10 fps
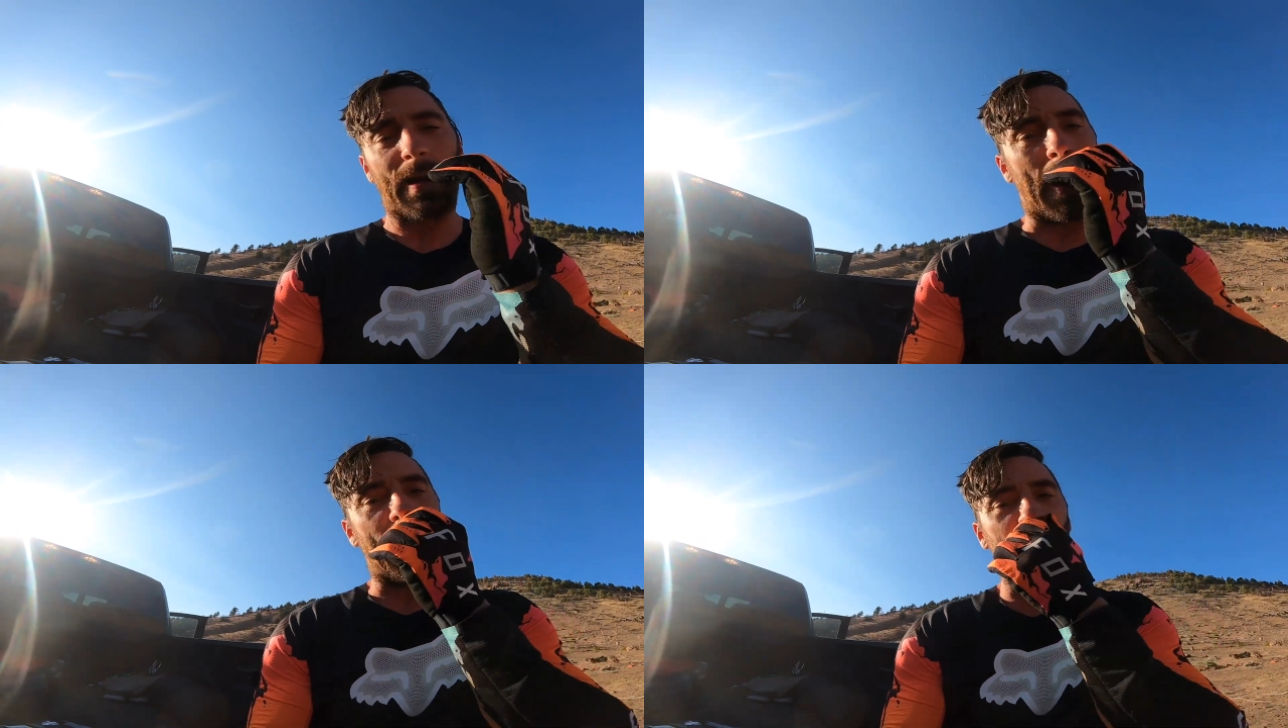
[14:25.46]

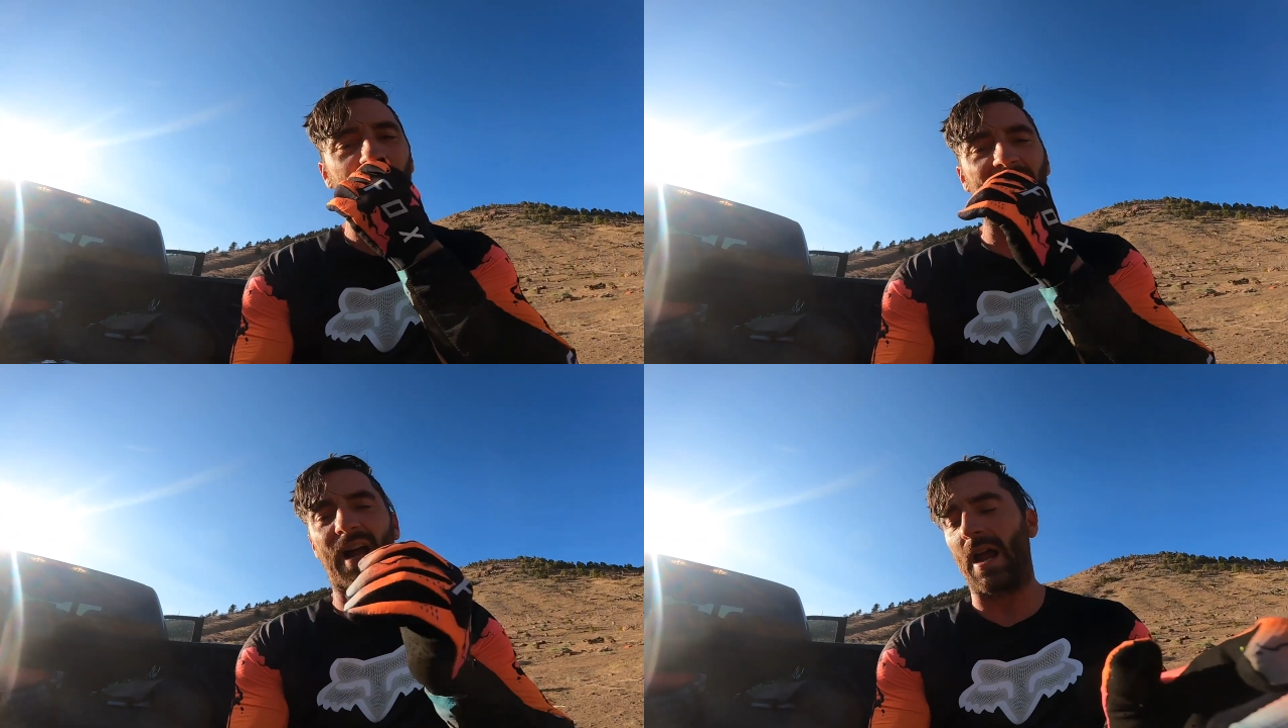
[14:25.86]
another
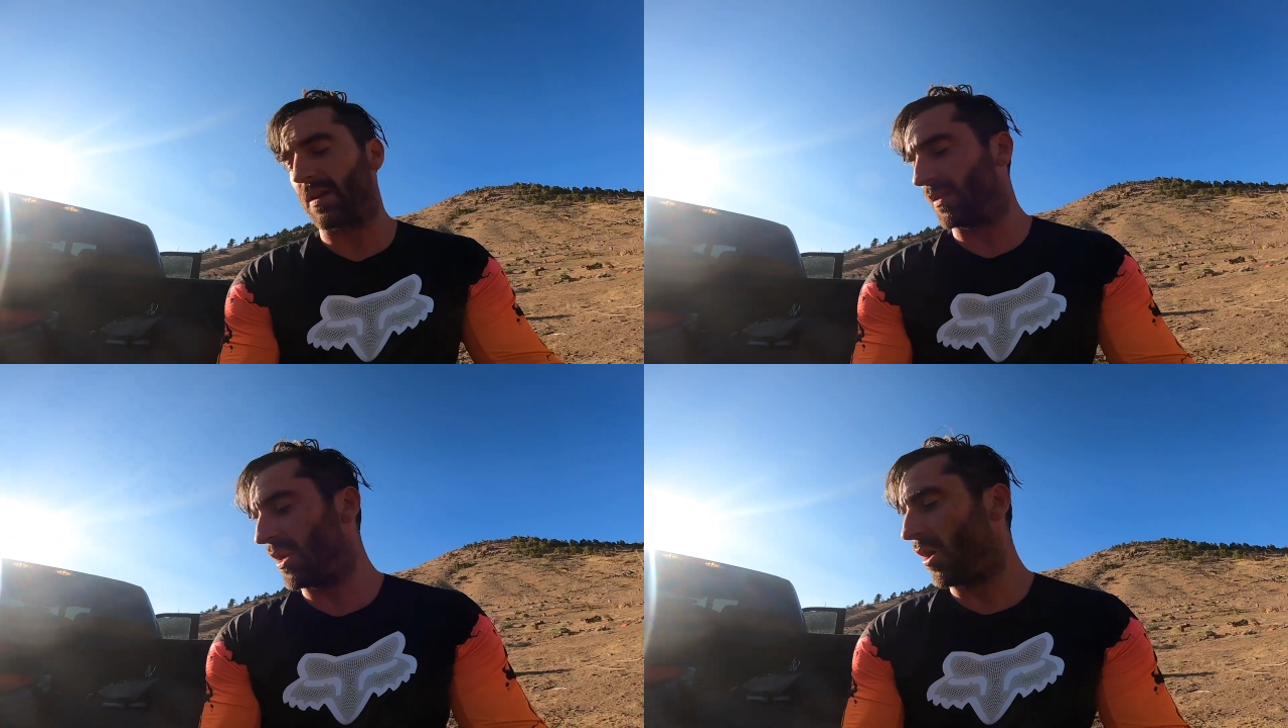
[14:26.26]
thing
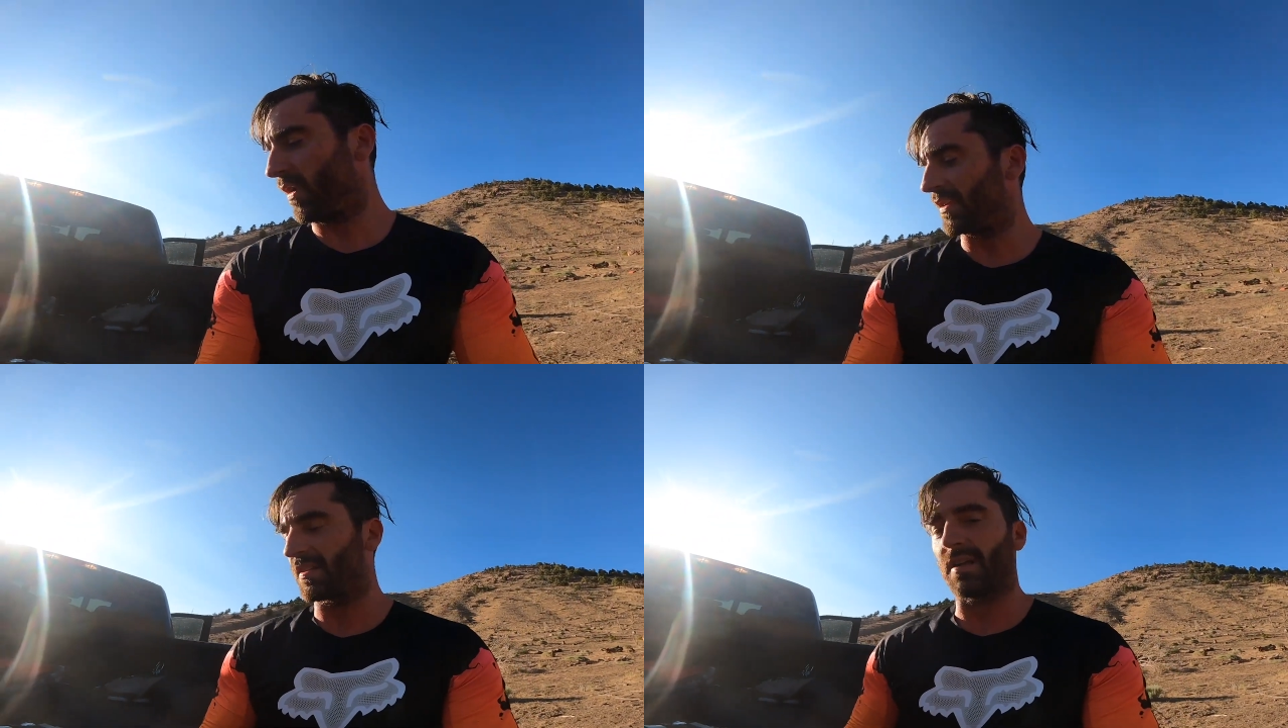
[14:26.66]
I
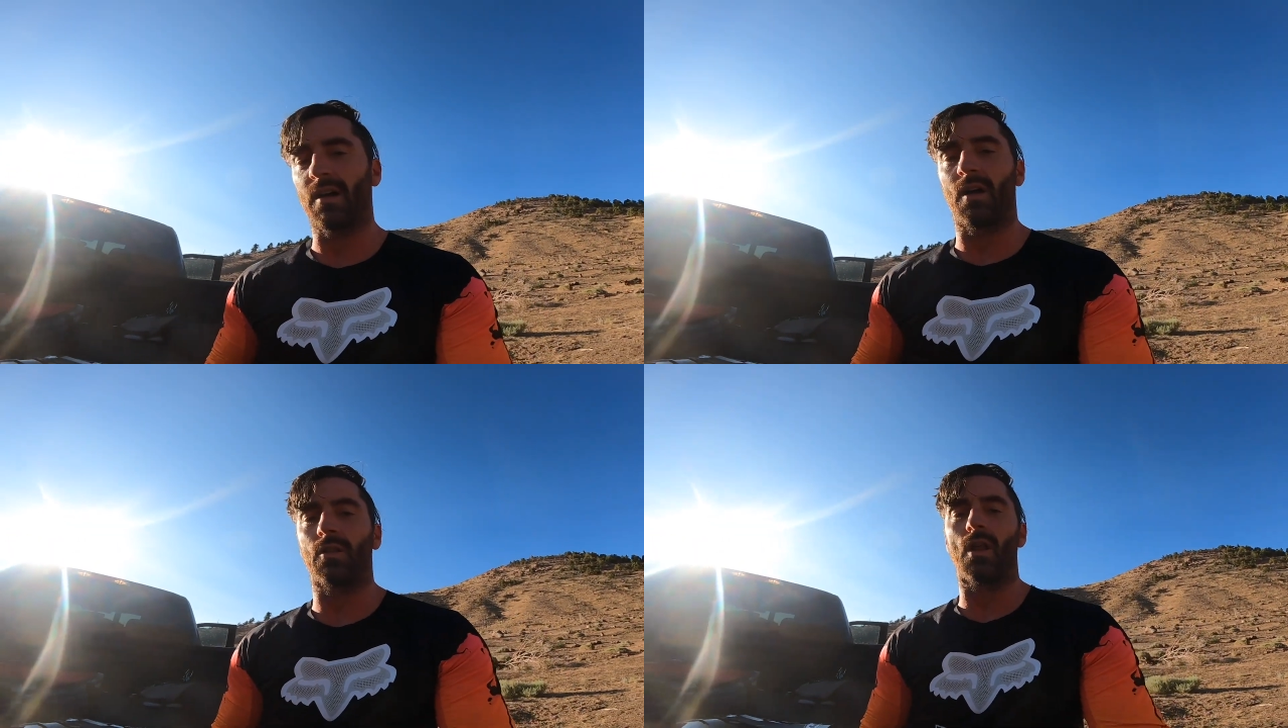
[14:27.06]
noticed
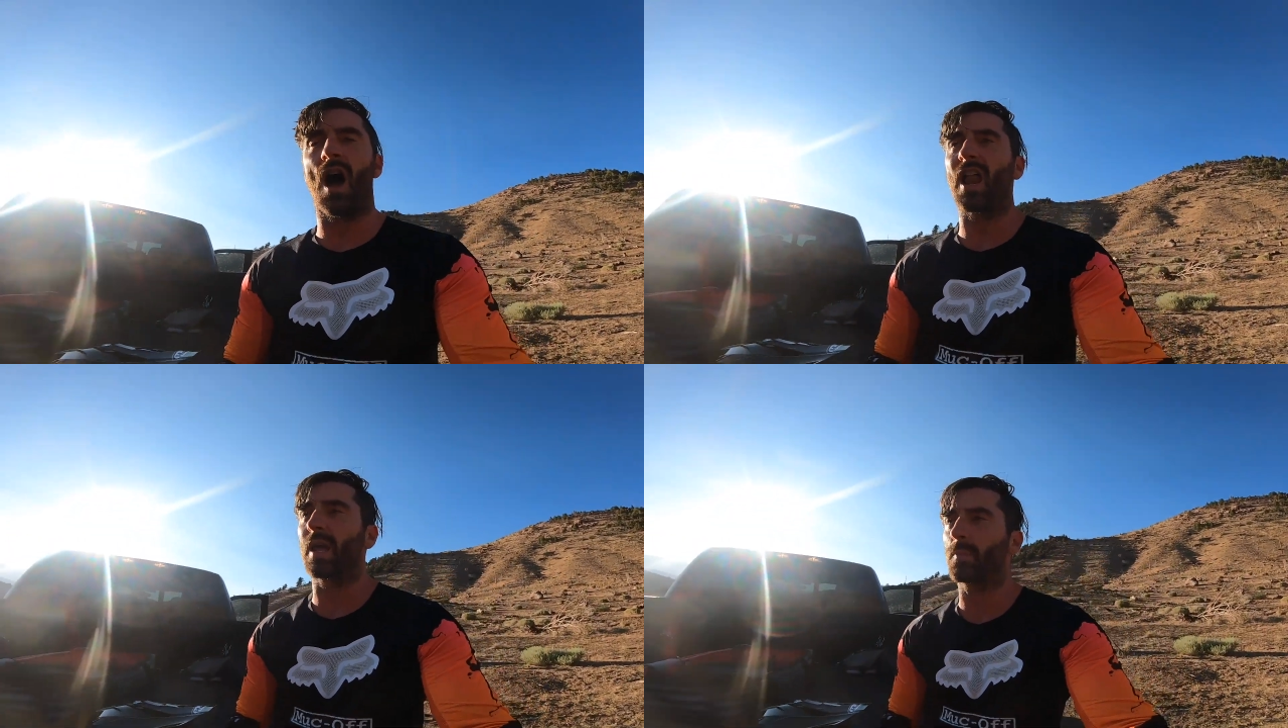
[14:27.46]
a
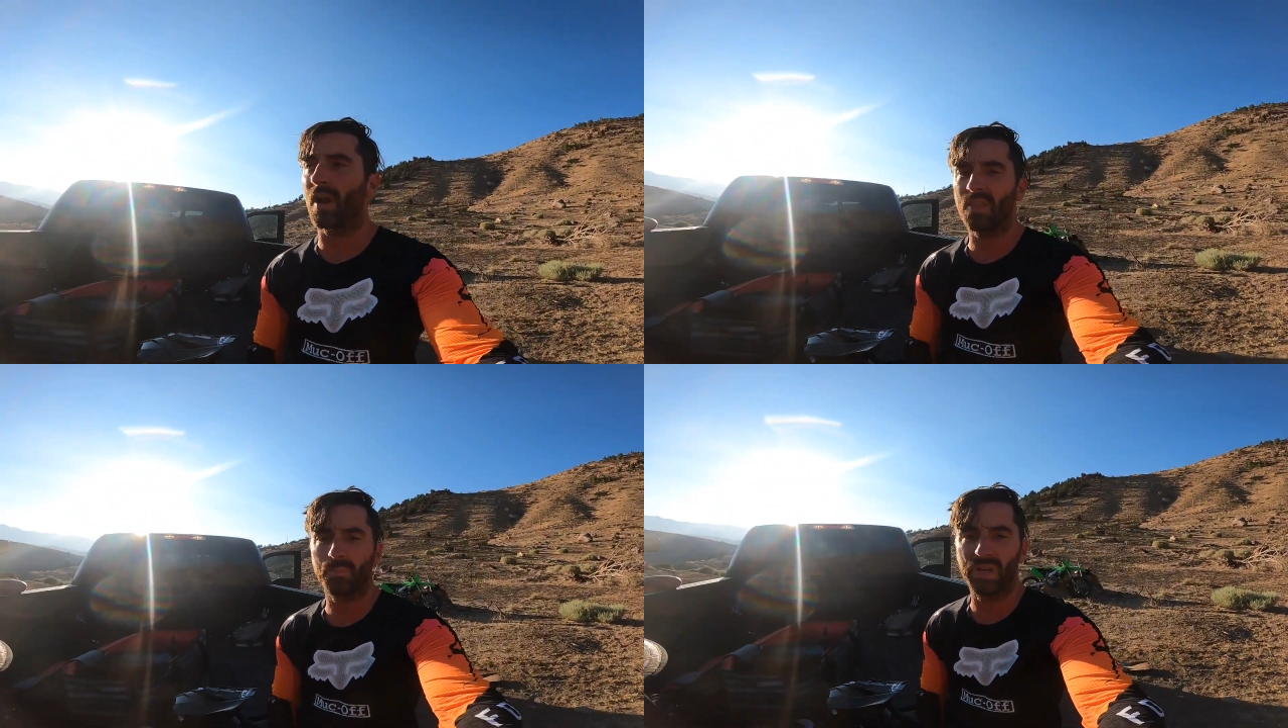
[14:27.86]
lot, like
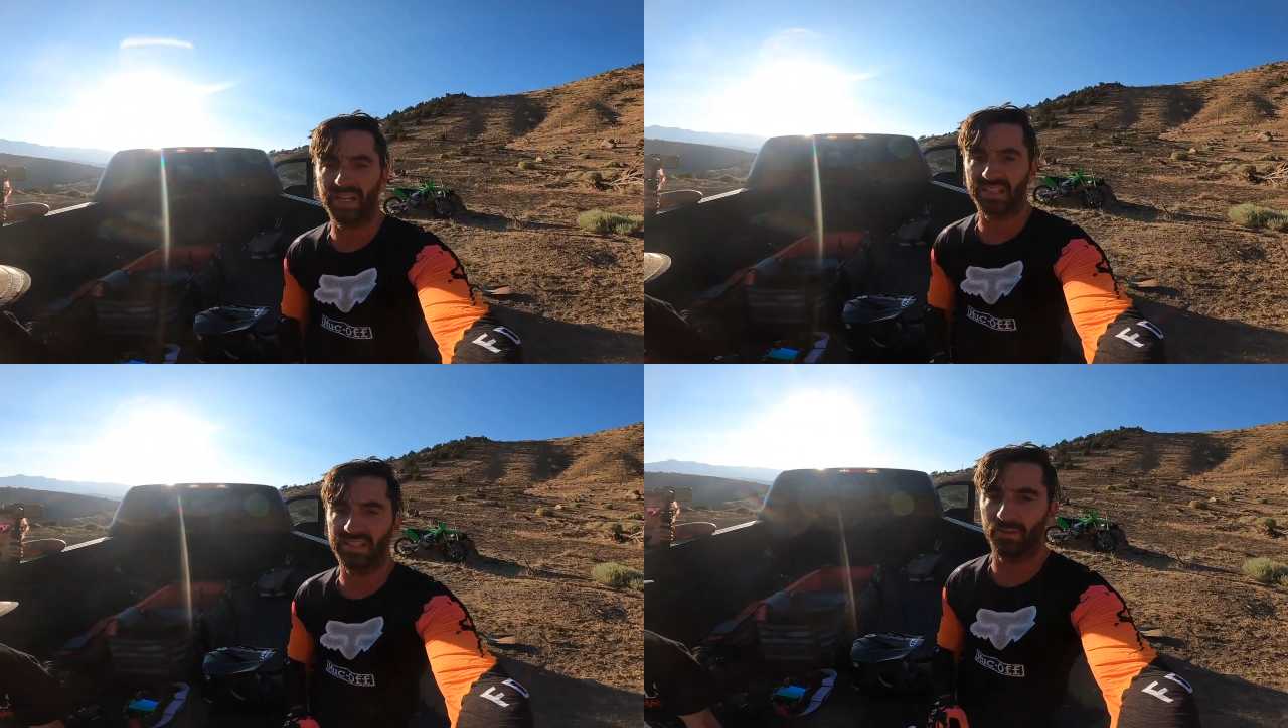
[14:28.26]
probably the
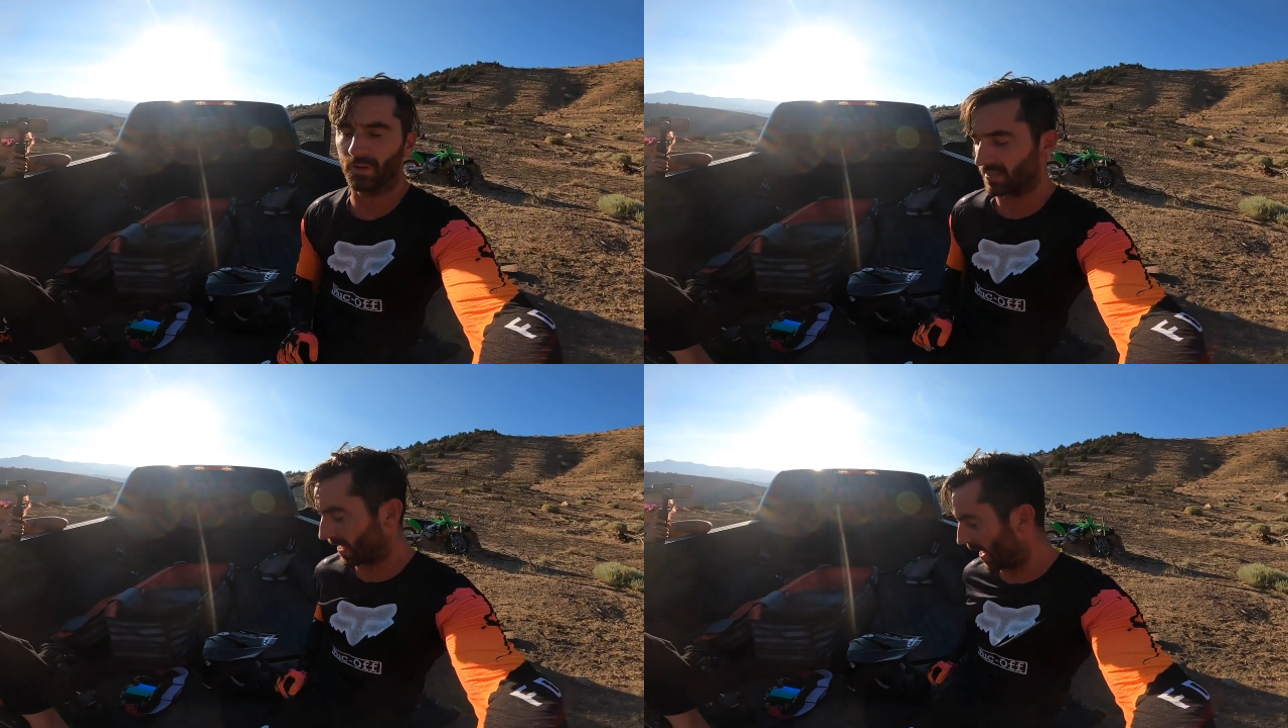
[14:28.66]
biggest
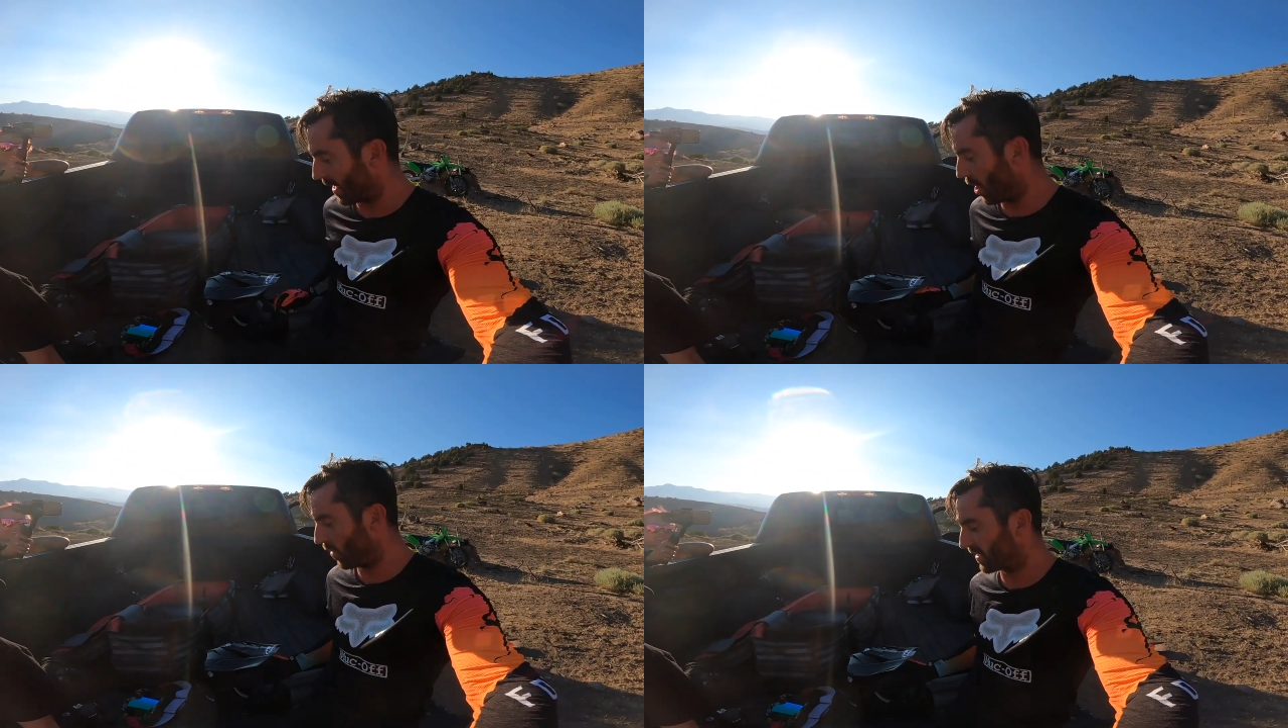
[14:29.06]
difference that I
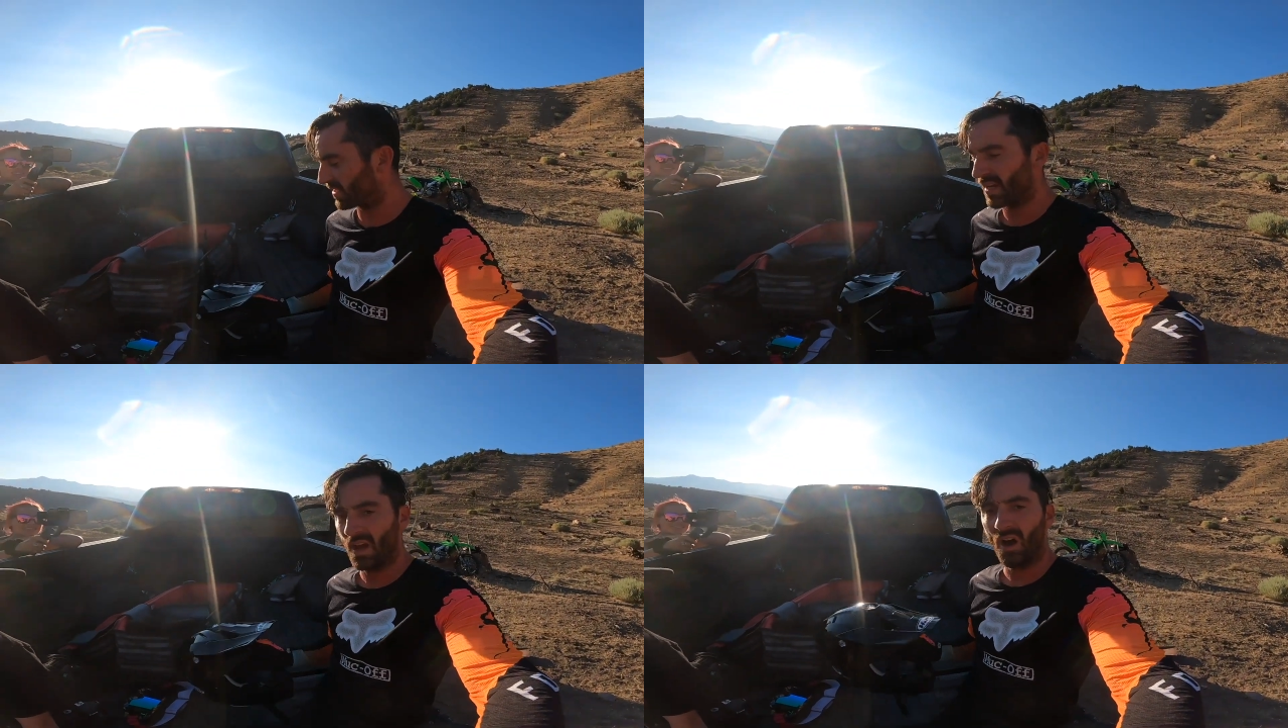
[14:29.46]
noticed